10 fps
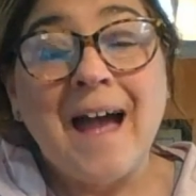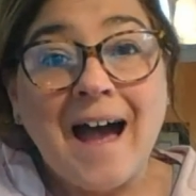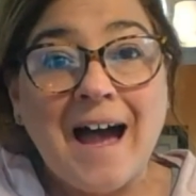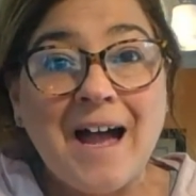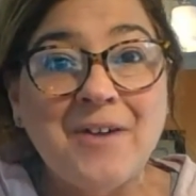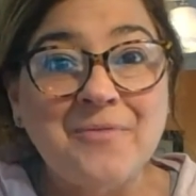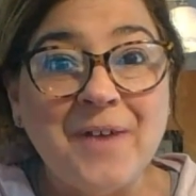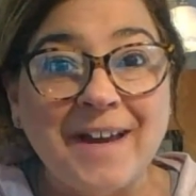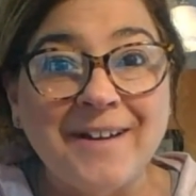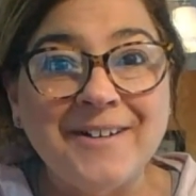Hi,
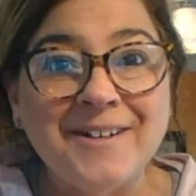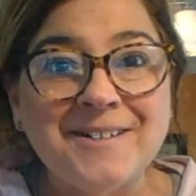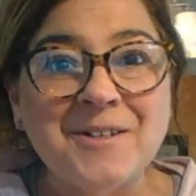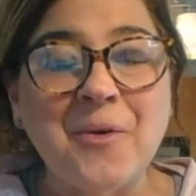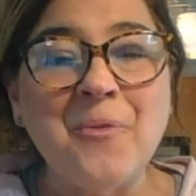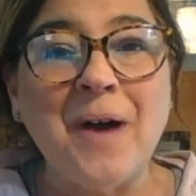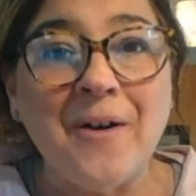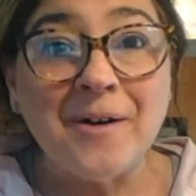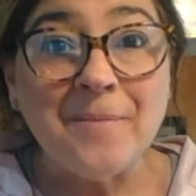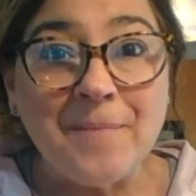writers.
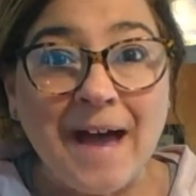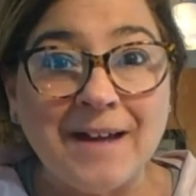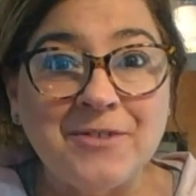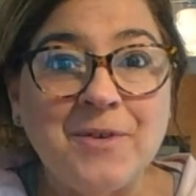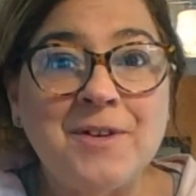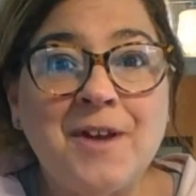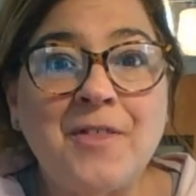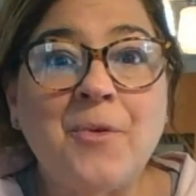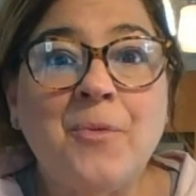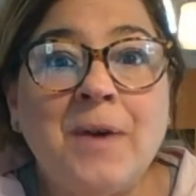Welcome back to
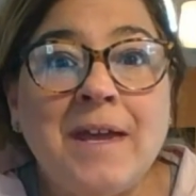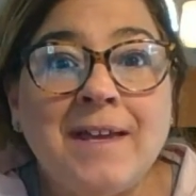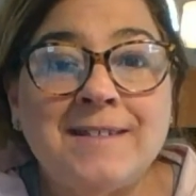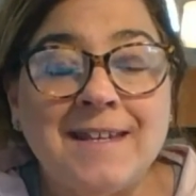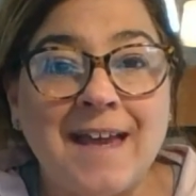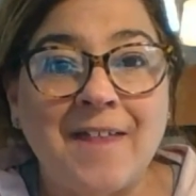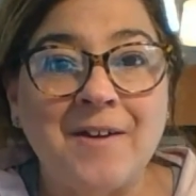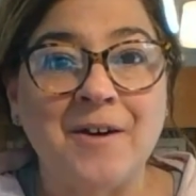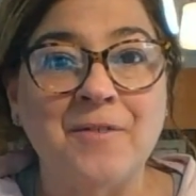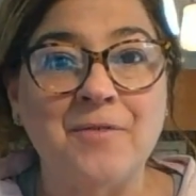another week
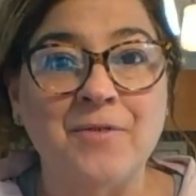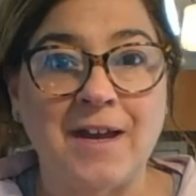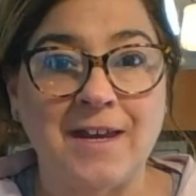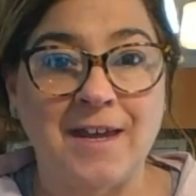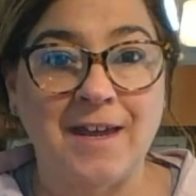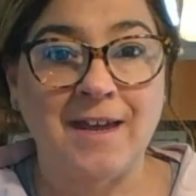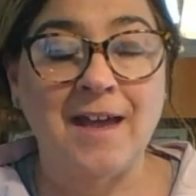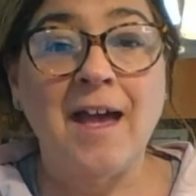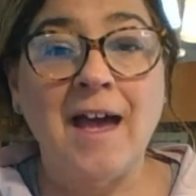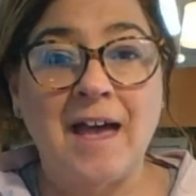together of writing.
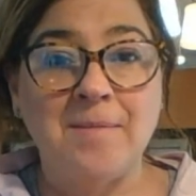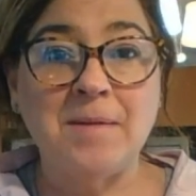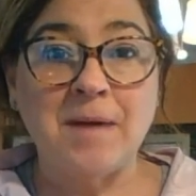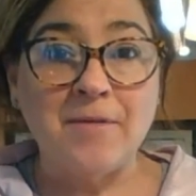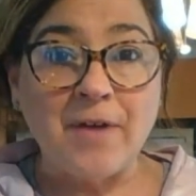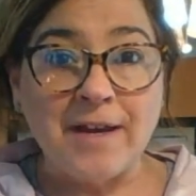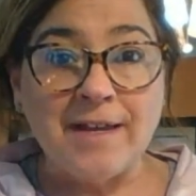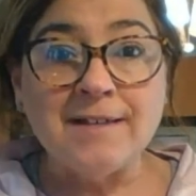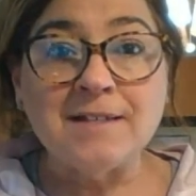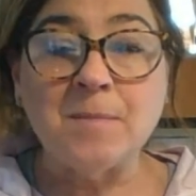I'm in my
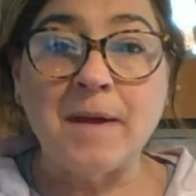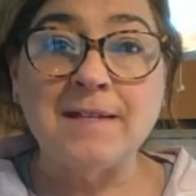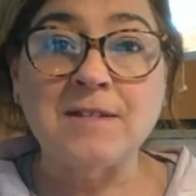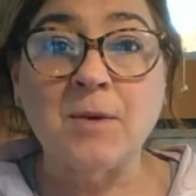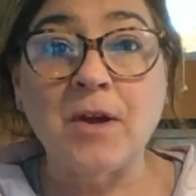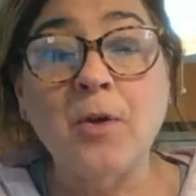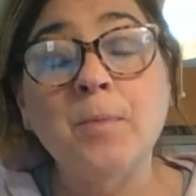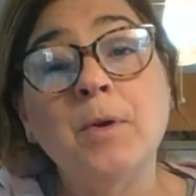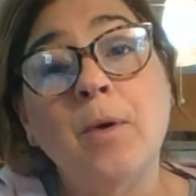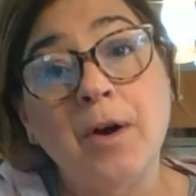writing space, so I
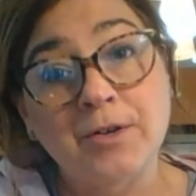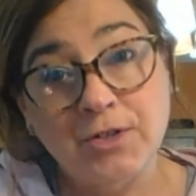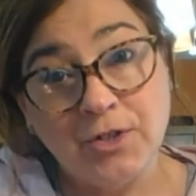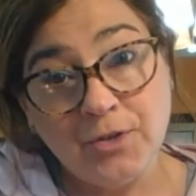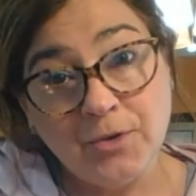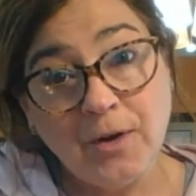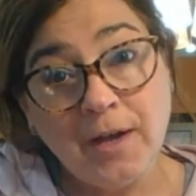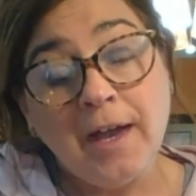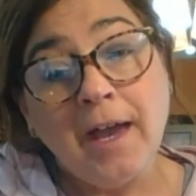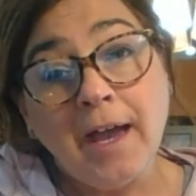hope you are too.
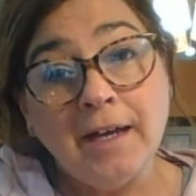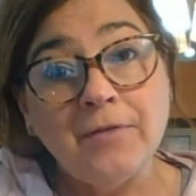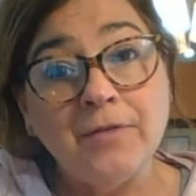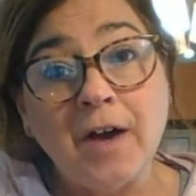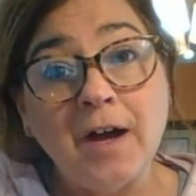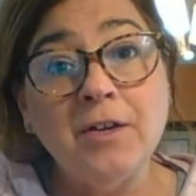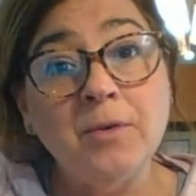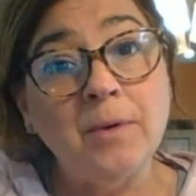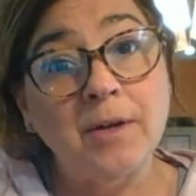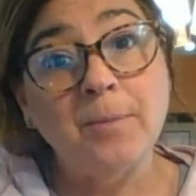And if not,
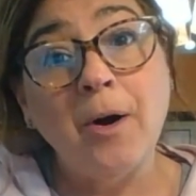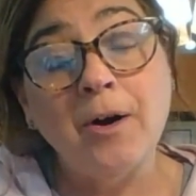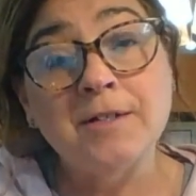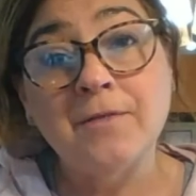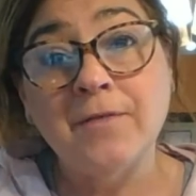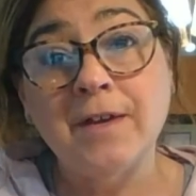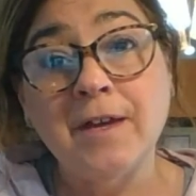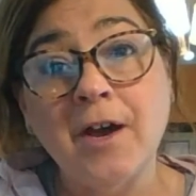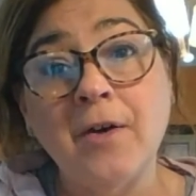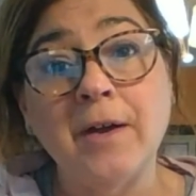you want to pause the
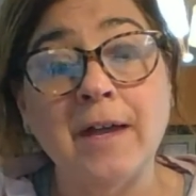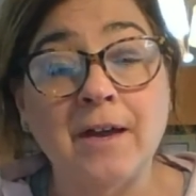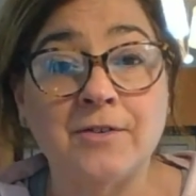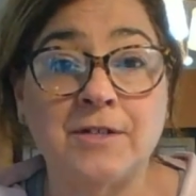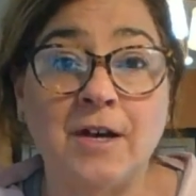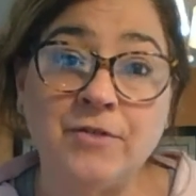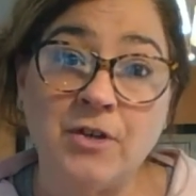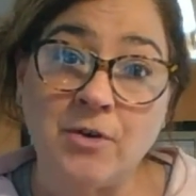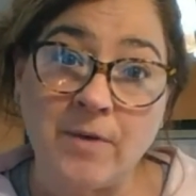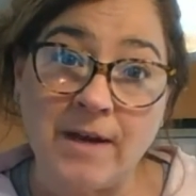video and get yourself
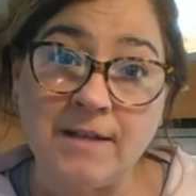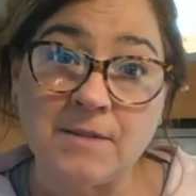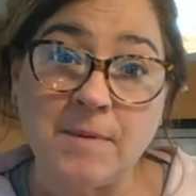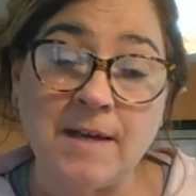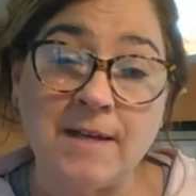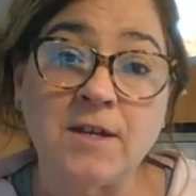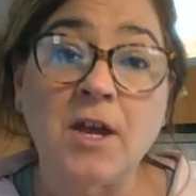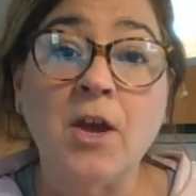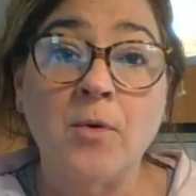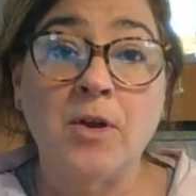to your writing space
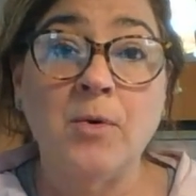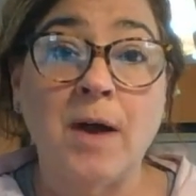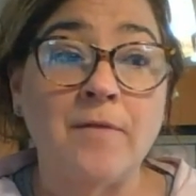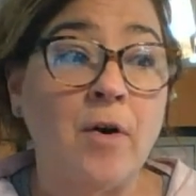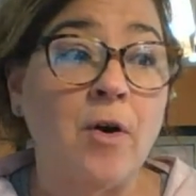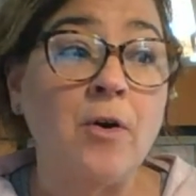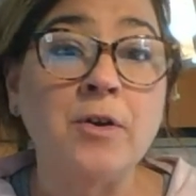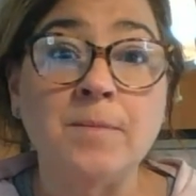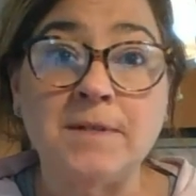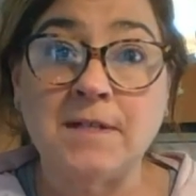where you have all
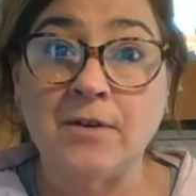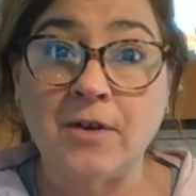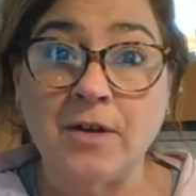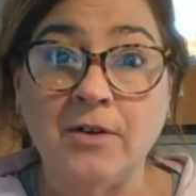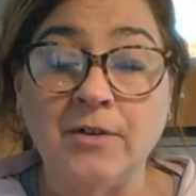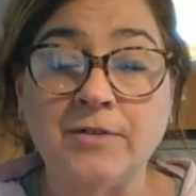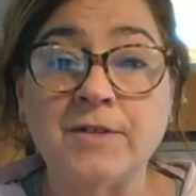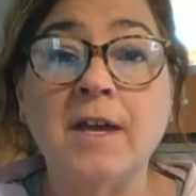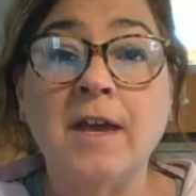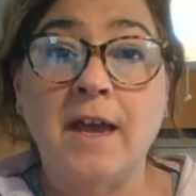your
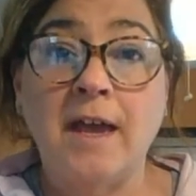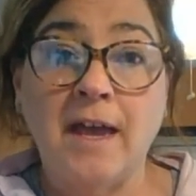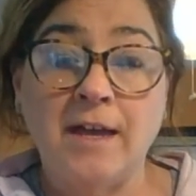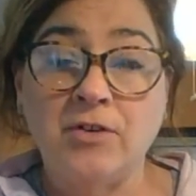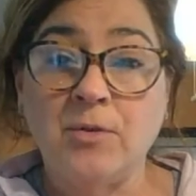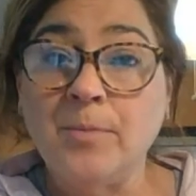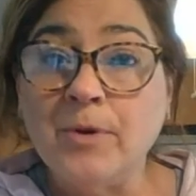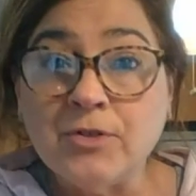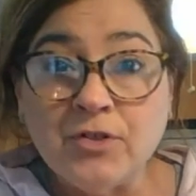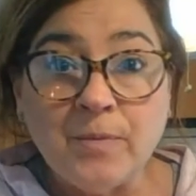materials and your
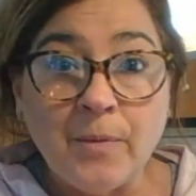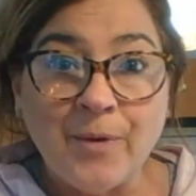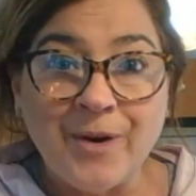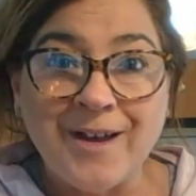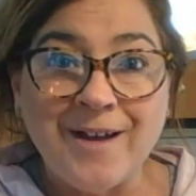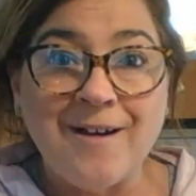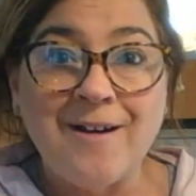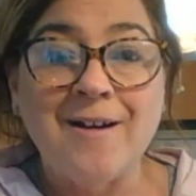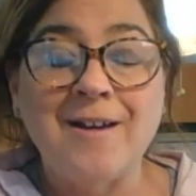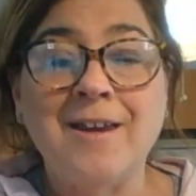books you've been working
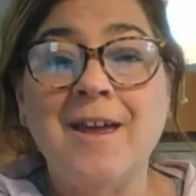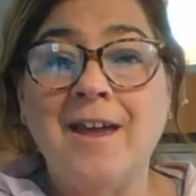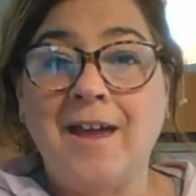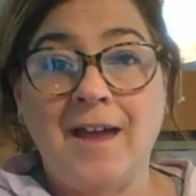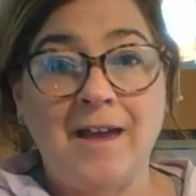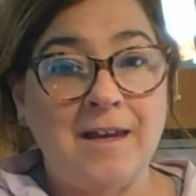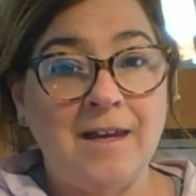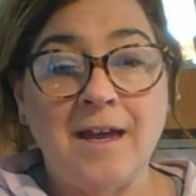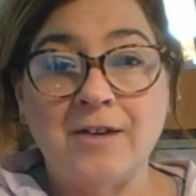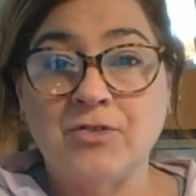on and
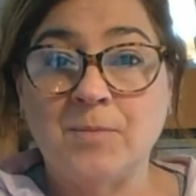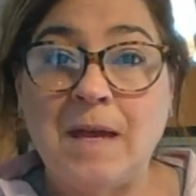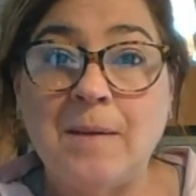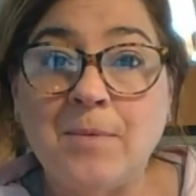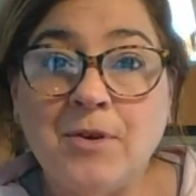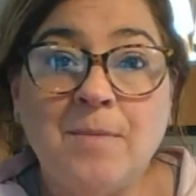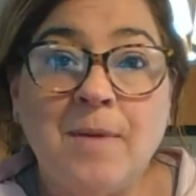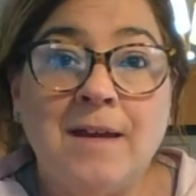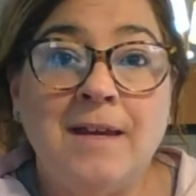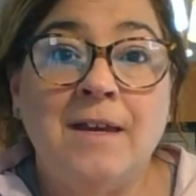any extra paper you
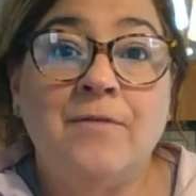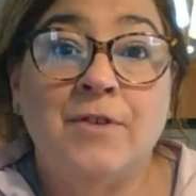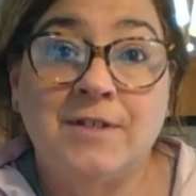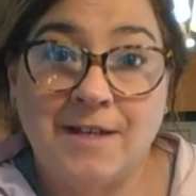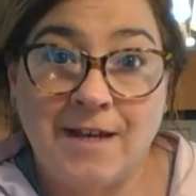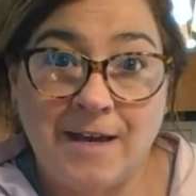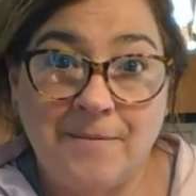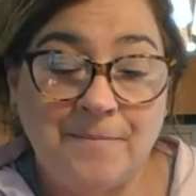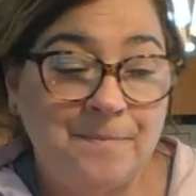might need for today.